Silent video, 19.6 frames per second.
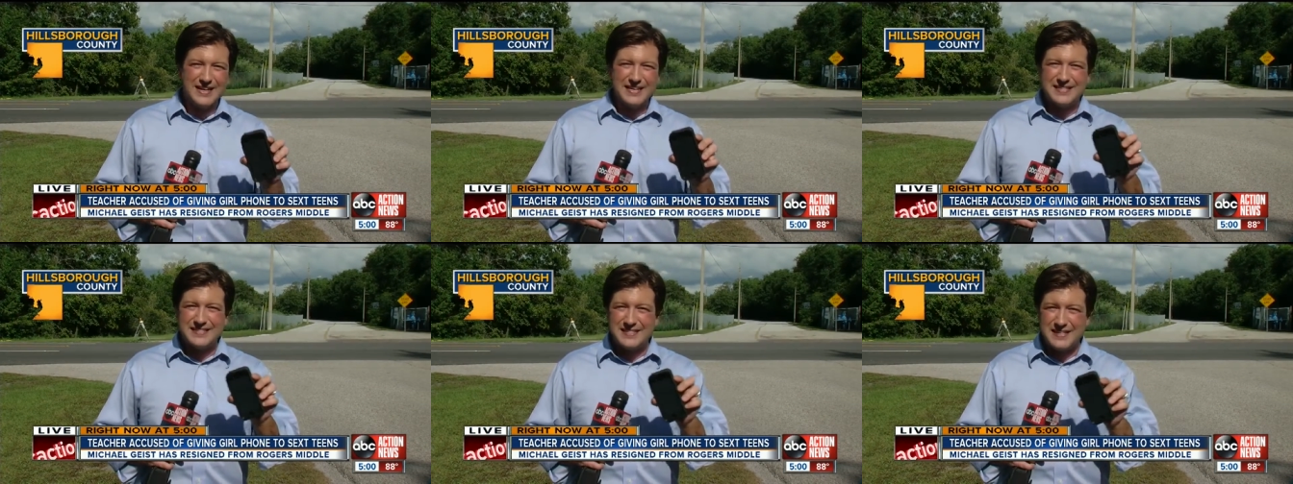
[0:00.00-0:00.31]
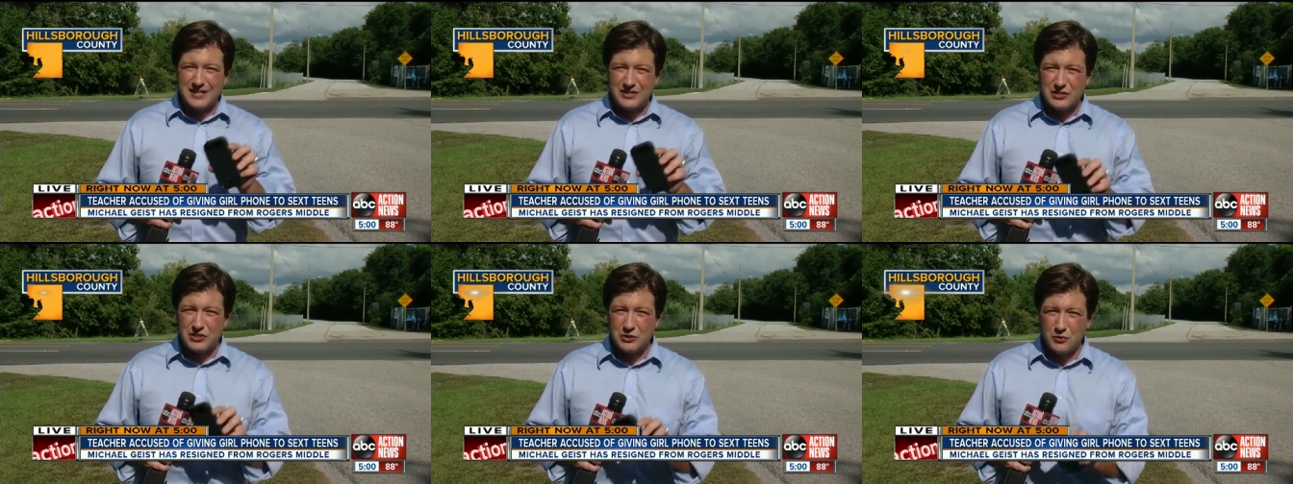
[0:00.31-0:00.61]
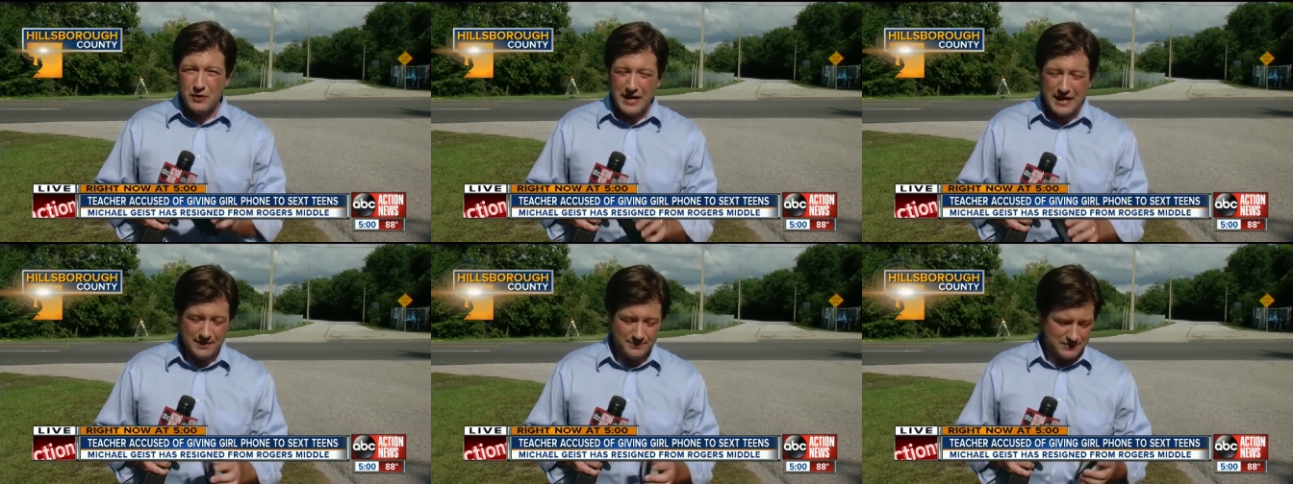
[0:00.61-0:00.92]
sent
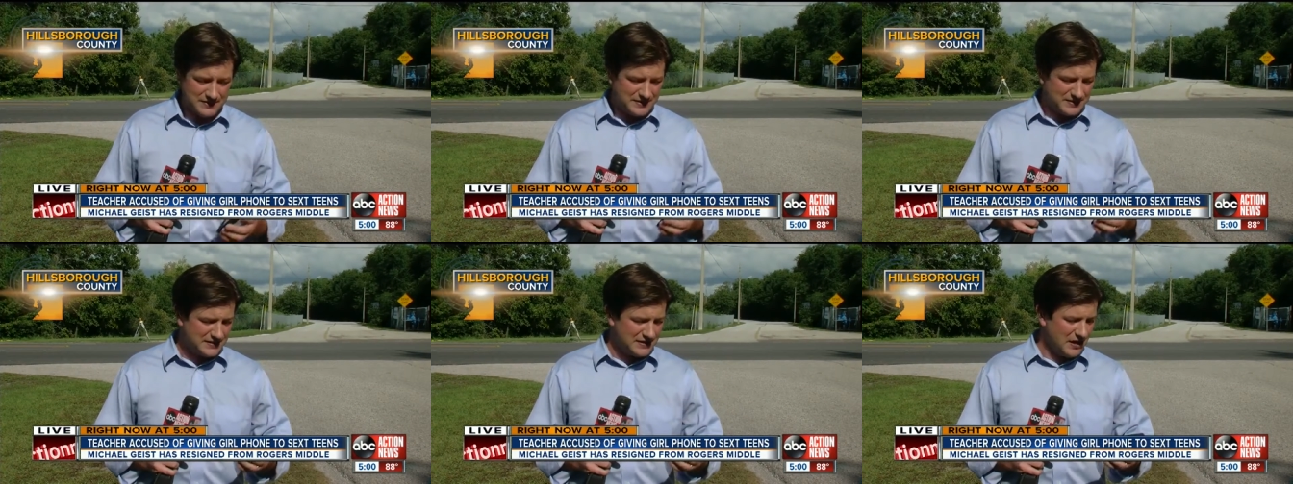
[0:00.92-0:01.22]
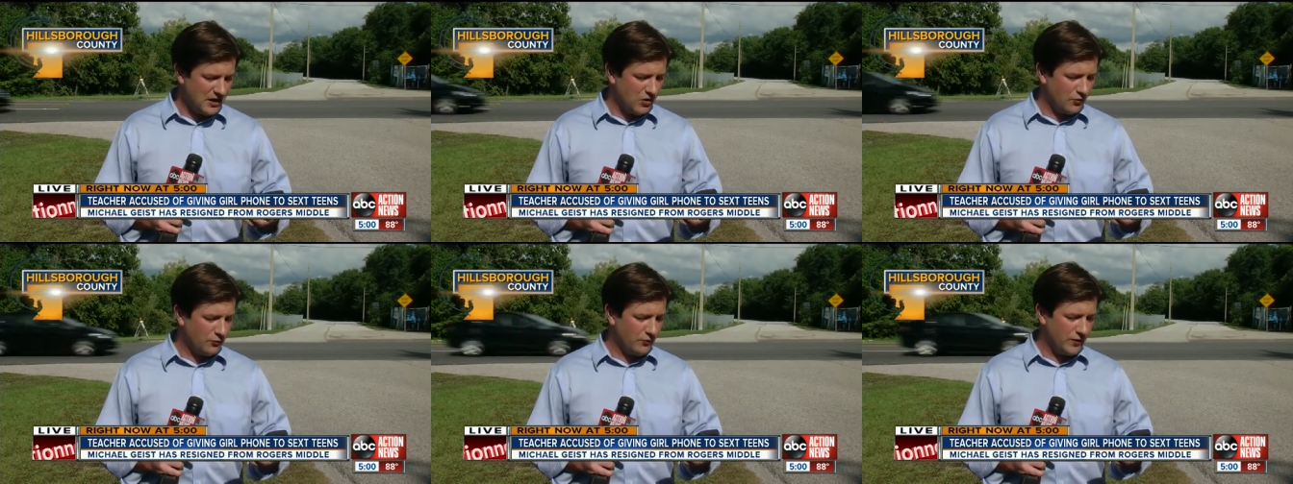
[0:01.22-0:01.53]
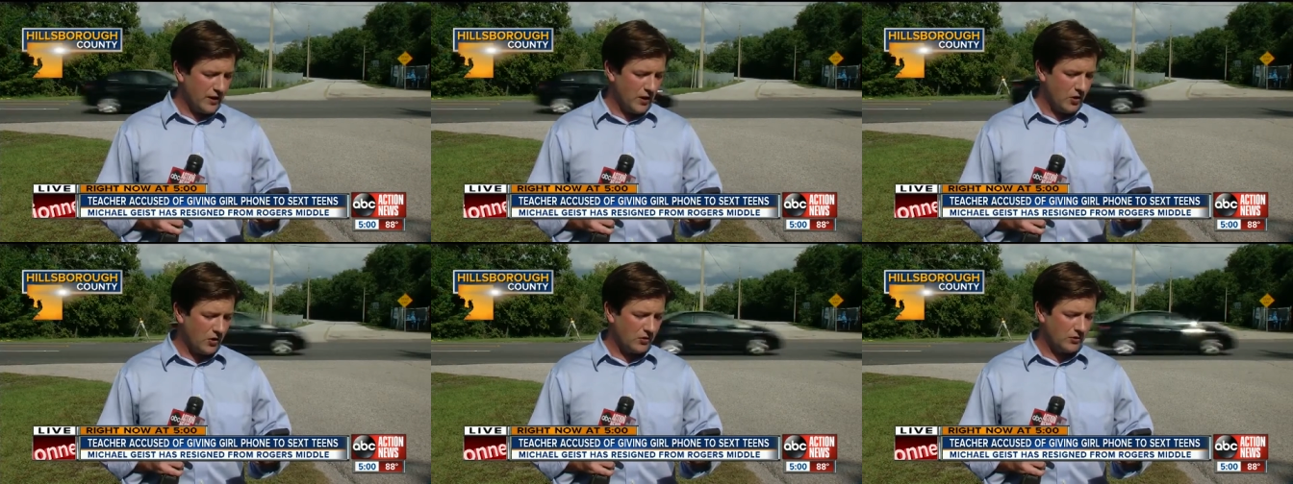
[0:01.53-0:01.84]
to himself,
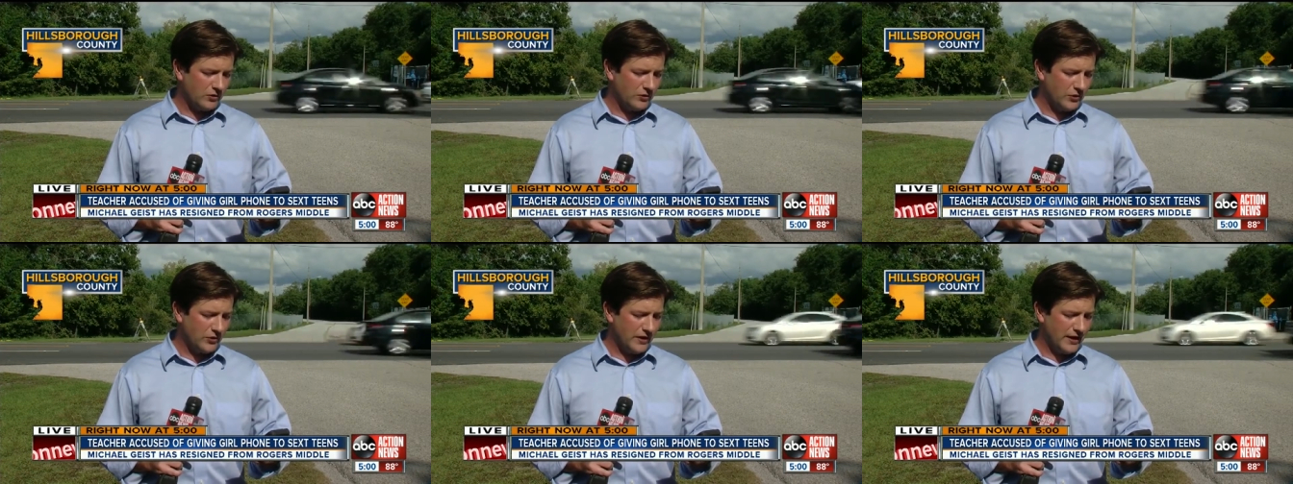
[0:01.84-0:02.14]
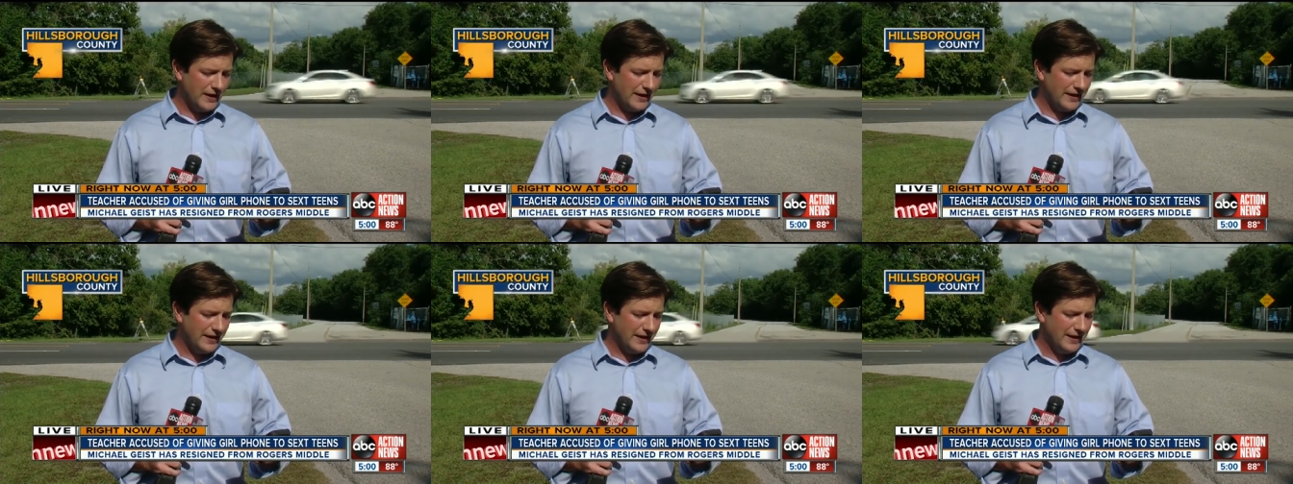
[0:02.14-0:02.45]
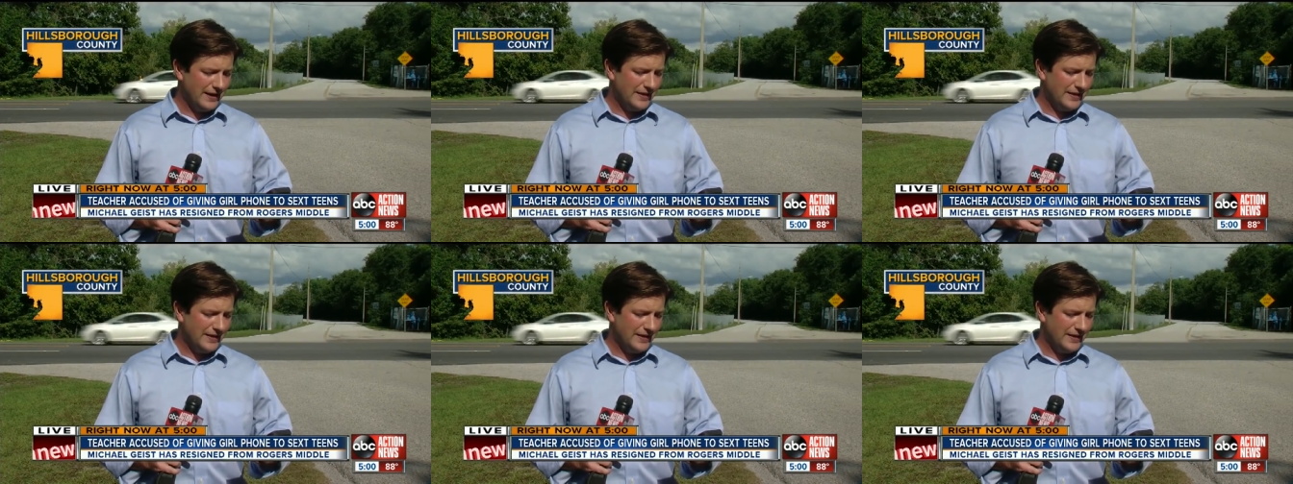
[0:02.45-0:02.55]
we are learning